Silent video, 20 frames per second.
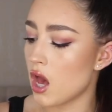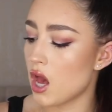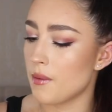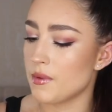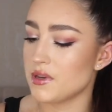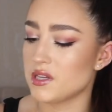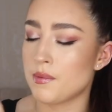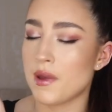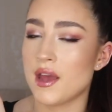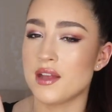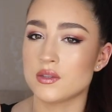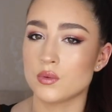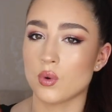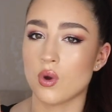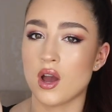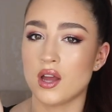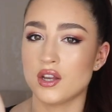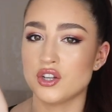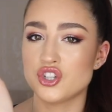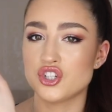It depends what
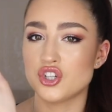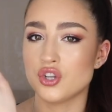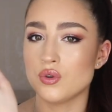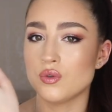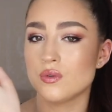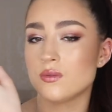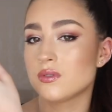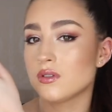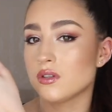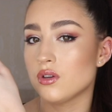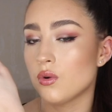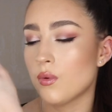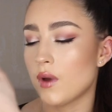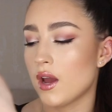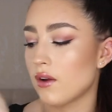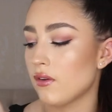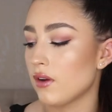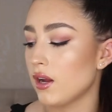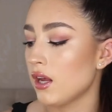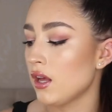kind of shoes you're
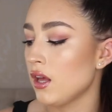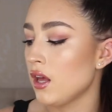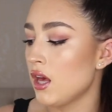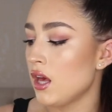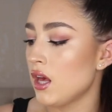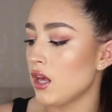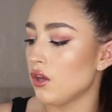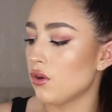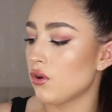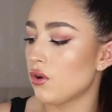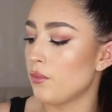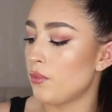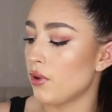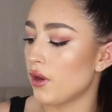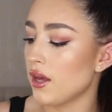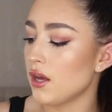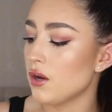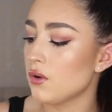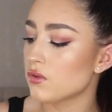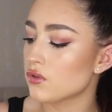wearing. You could
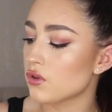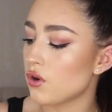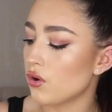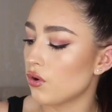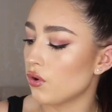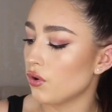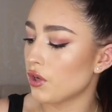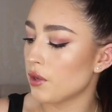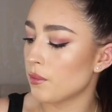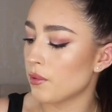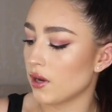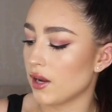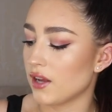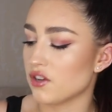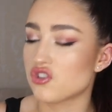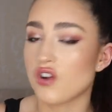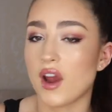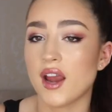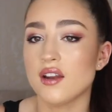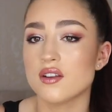put heels on, or you could put
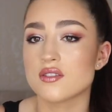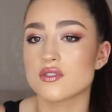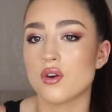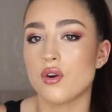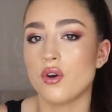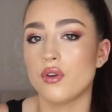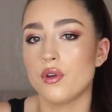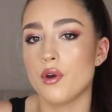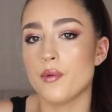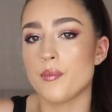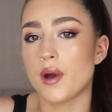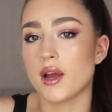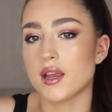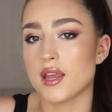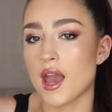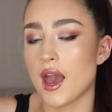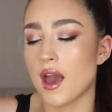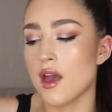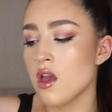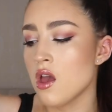like trainers on. But
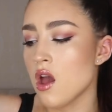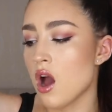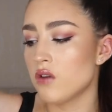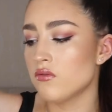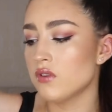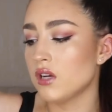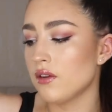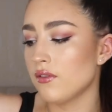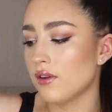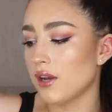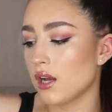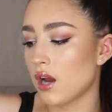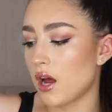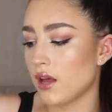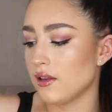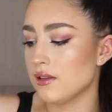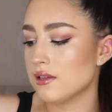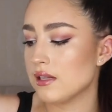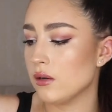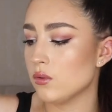yeah, I really, really
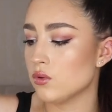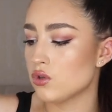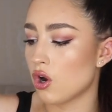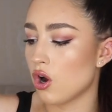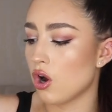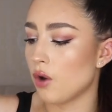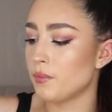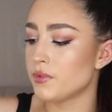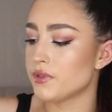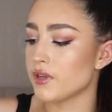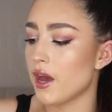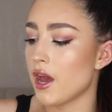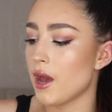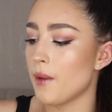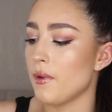like these little tops.